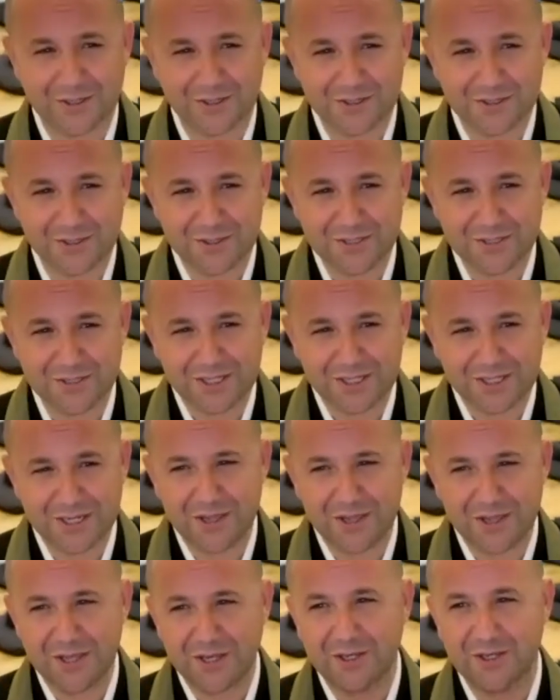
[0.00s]
So it's like
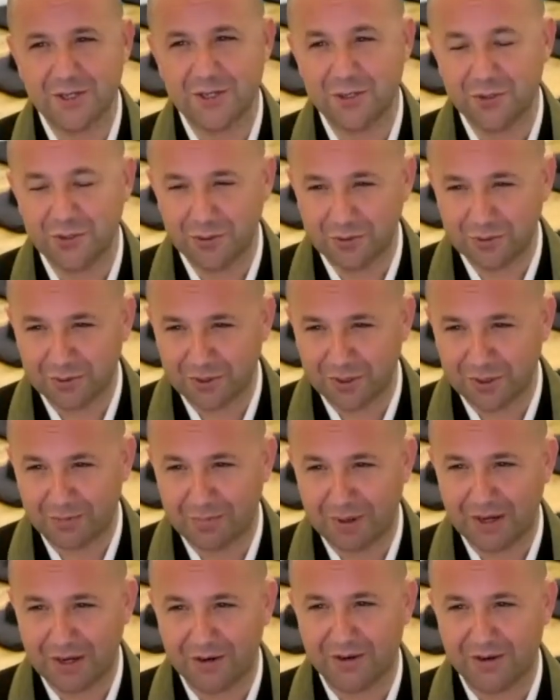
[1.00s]
nothing new
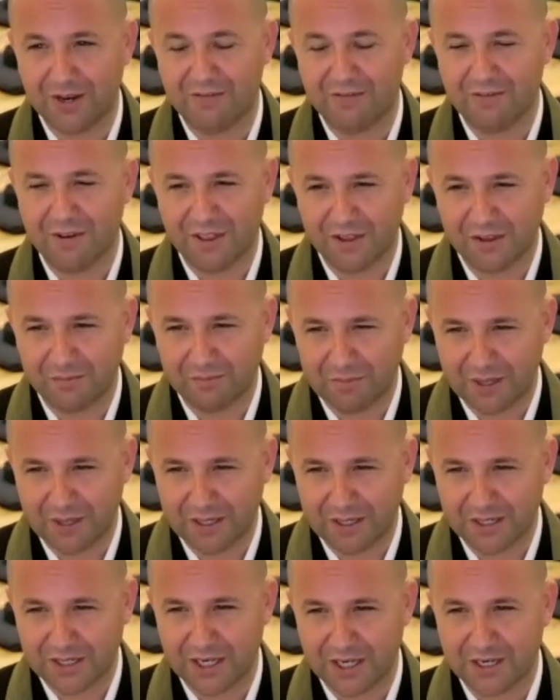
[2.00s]
about everything
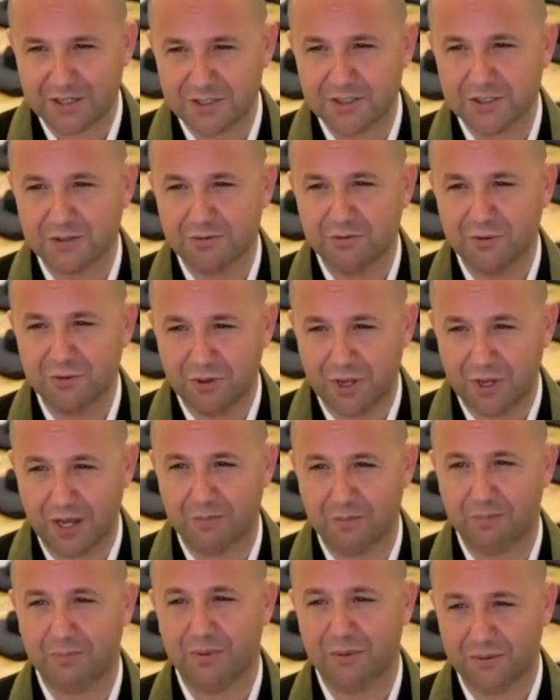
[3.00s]
being kind of screwed
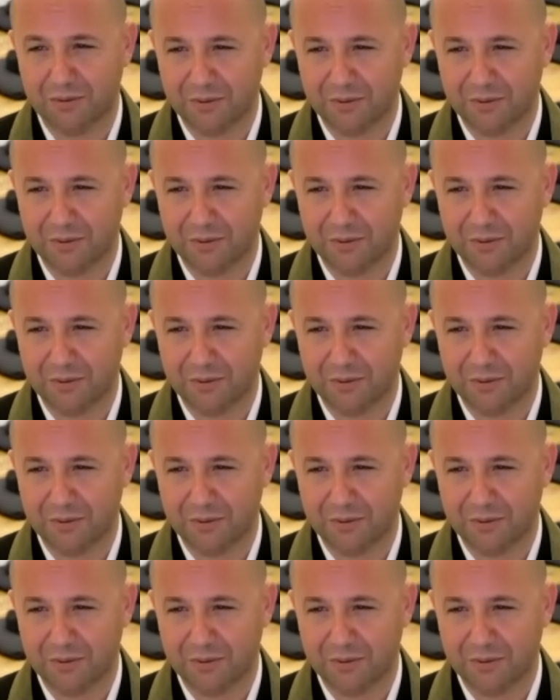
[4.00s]
up.